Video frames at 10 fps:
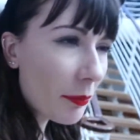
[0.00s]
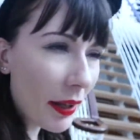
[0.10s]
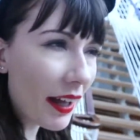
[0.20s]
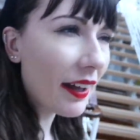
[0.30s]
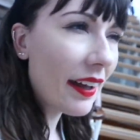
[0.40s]

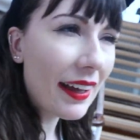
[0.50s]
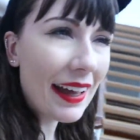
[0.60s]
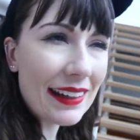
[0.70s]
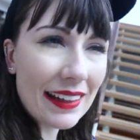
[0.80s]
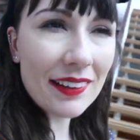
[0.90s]
but
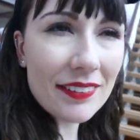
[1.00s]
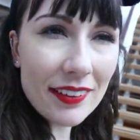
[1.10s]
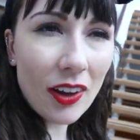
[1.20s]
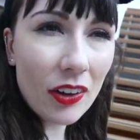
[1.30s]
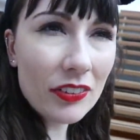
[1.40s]
heading to
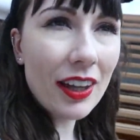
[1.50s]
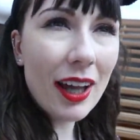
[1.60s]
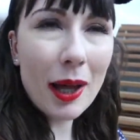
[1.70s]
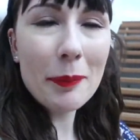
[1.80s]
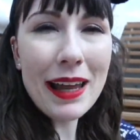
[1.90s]
the hot
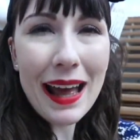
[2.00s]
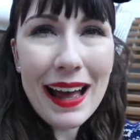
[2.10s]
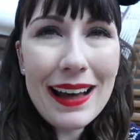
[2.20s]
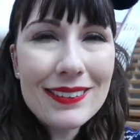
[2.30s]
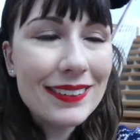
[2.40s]
tub
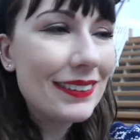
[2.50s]
now.